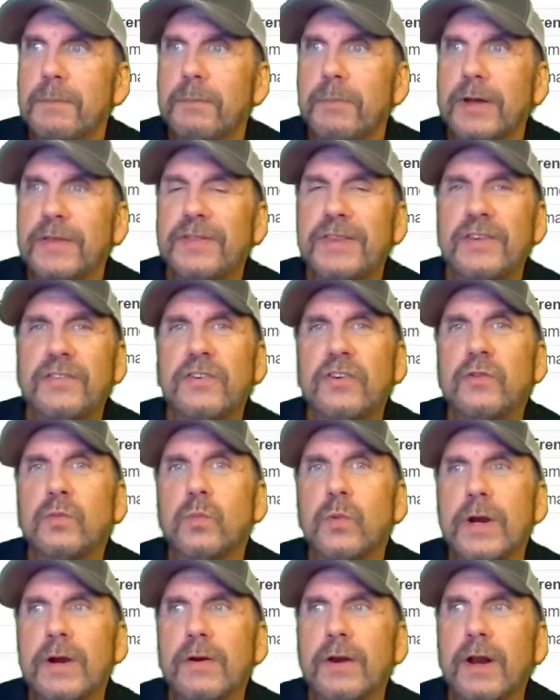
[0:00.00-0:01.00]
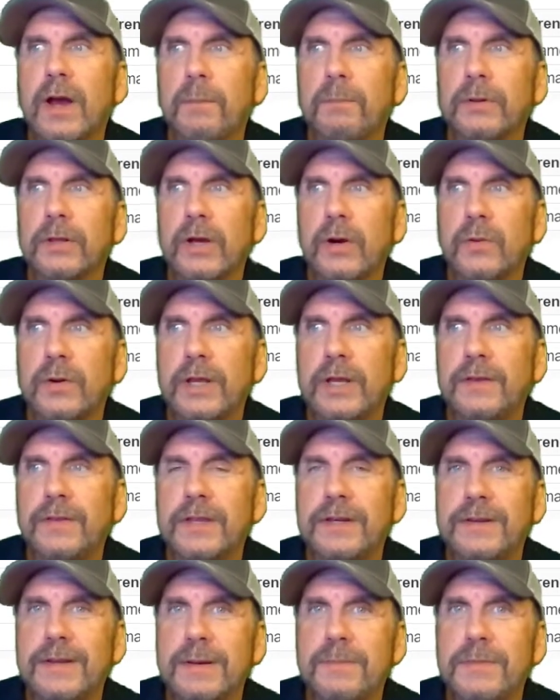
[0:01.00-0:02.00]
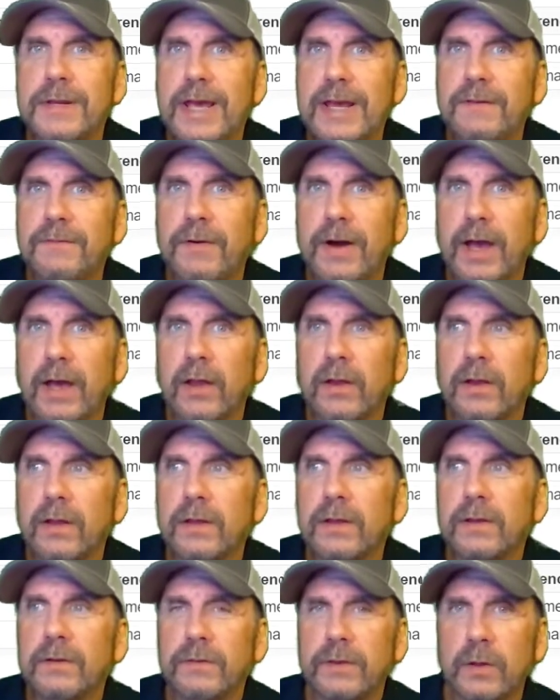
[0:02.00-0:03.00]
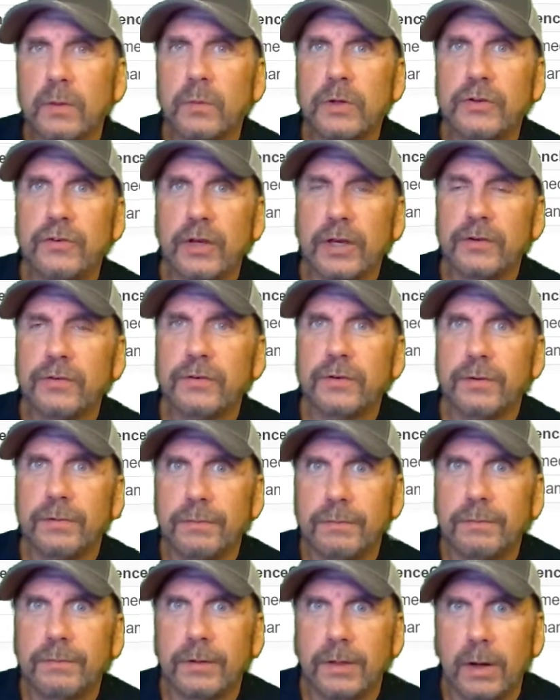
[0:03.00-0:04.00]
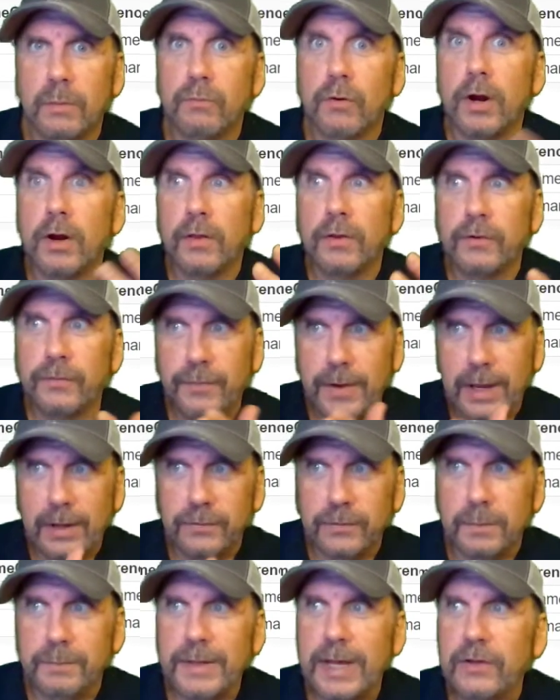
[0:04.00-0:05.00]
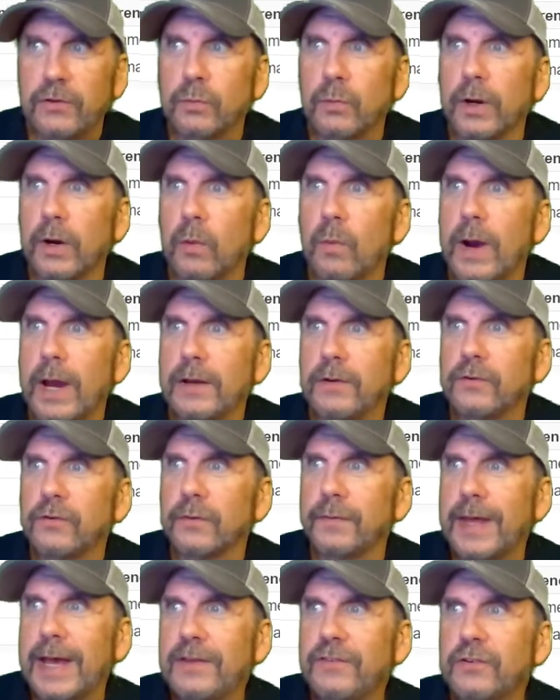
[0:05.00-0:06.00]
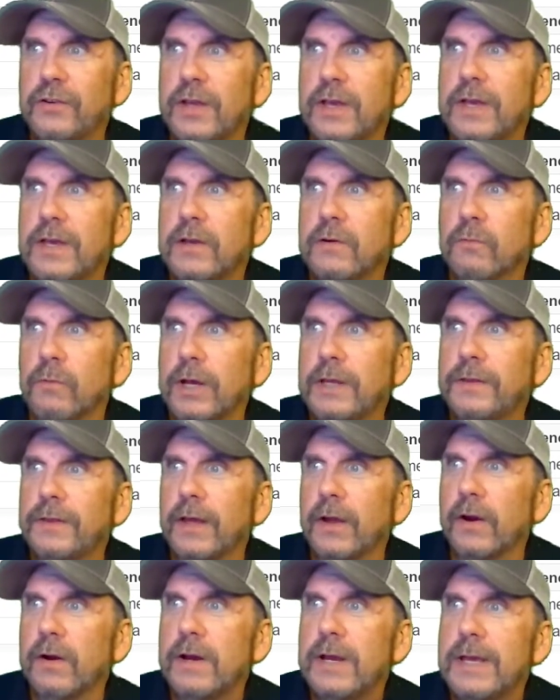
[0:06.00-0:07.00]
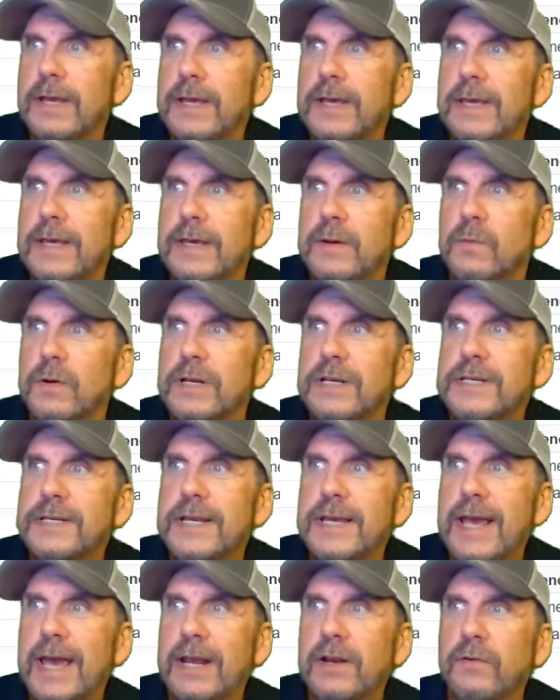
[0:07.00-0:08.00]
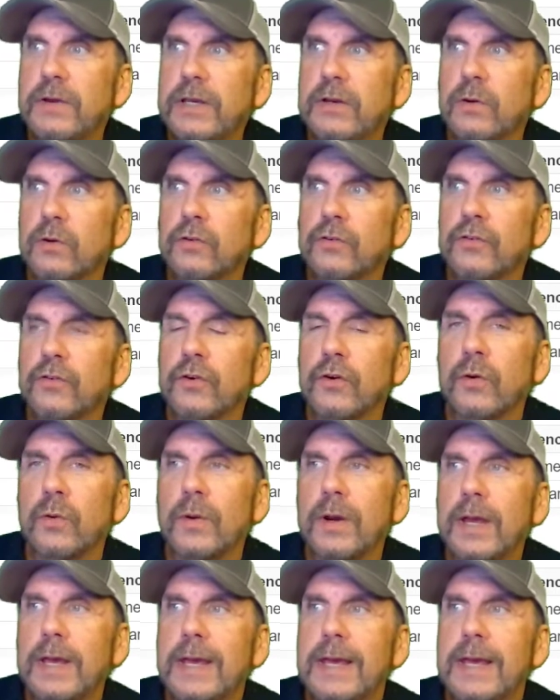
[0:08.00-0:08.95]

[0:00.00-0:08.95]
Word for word: But this is where it uploaded the dim date file that we just you know brought all those files up. That's where it went. So that's right there. We're going to say header equals true.